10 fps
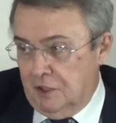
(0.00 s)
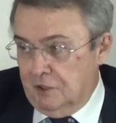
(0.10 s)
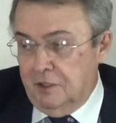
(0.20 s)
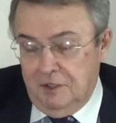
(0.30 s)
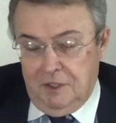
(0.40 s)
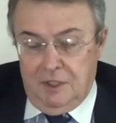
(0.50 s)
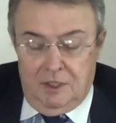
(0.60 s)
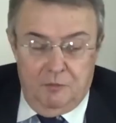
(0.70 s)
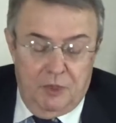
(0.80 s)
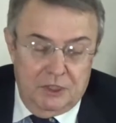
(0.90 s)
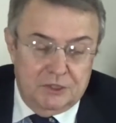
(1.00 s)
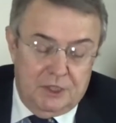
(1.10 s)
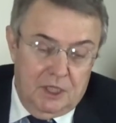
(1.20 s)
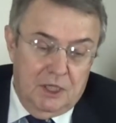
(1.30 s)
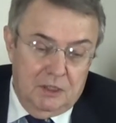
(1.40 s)
You know? right, yeah.
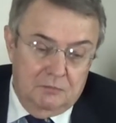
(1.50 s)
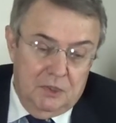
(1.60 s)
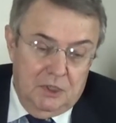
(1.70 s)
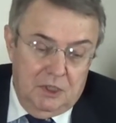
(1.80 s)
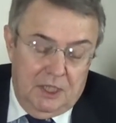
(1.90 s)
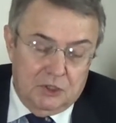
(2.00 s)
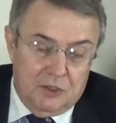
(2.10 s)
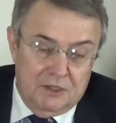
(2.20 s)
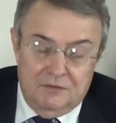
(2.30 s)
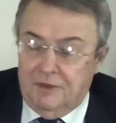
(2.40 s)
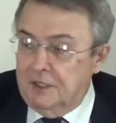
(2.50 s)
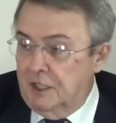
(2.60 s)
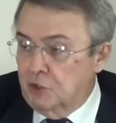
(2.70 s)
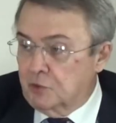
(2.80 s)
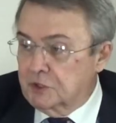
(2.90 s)
But um, I tried to
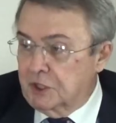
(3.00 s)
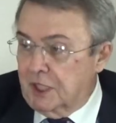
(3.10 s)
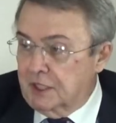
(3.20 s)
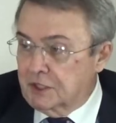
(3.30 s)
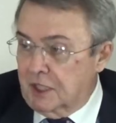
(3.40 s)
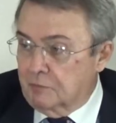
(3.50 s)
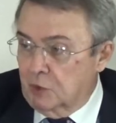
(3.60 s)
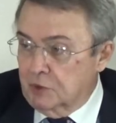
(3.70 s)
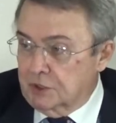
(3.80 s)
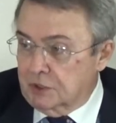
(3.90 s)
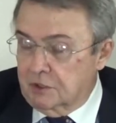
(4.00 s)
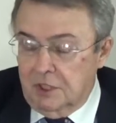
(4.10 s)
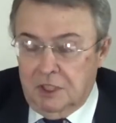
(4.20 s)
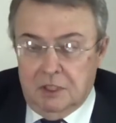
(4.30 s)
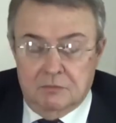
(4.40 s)
find interesting examples. -huh.
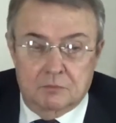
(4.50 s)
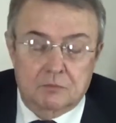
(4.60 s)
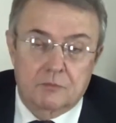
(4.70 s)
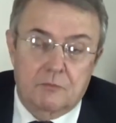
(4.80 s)
And, um,